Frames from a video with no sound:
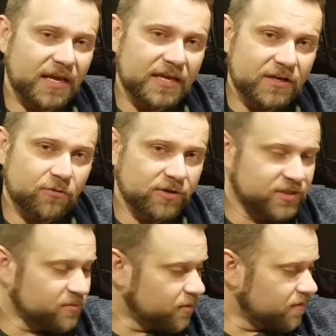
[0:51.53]

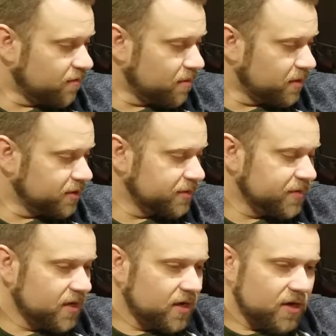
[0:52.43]
increase in performance.
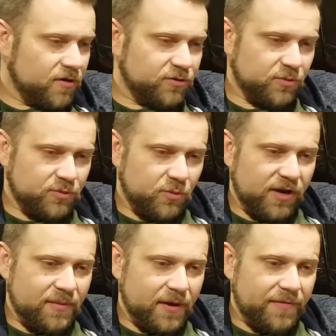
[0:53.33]
So it was
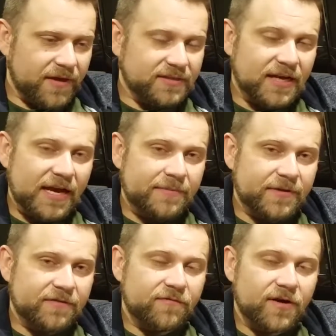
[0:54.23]
right about that time
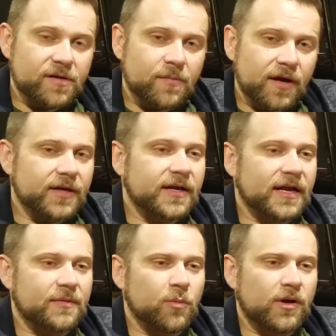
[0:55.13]
that a friend of mine
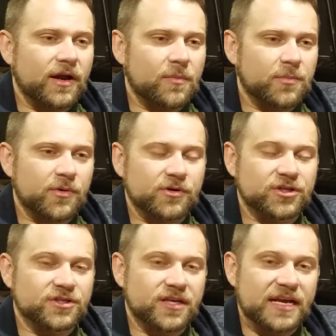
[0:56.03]
had went out and
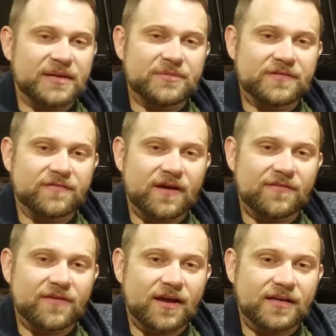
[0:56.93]
purchased an AMD
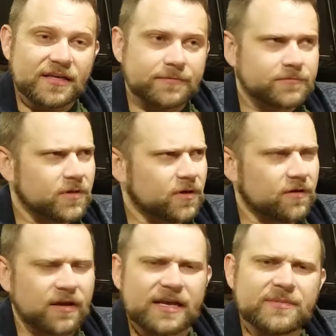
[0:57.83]
590
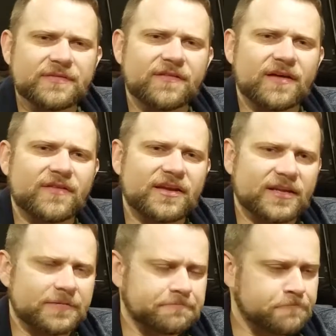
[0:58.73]
or AMD
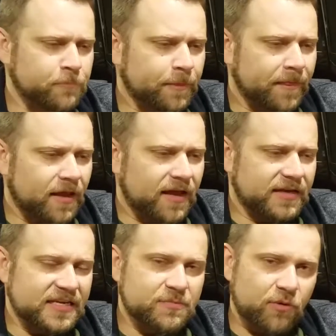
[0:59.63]
580.
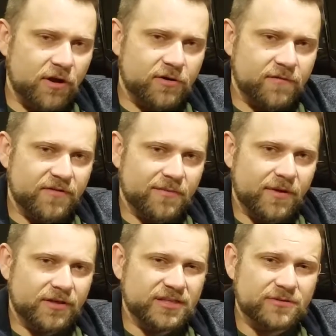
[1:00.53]
And he brought it over to
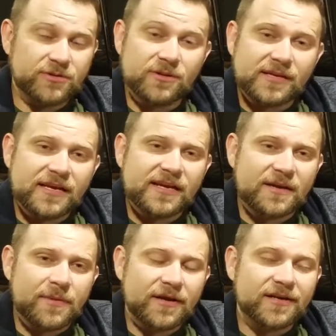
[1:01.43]
bench, and I was only getting
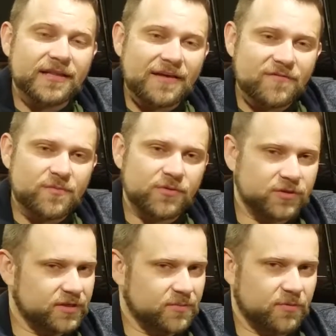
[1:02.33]
about an
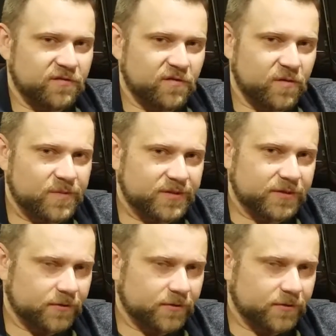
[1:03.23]
11% performance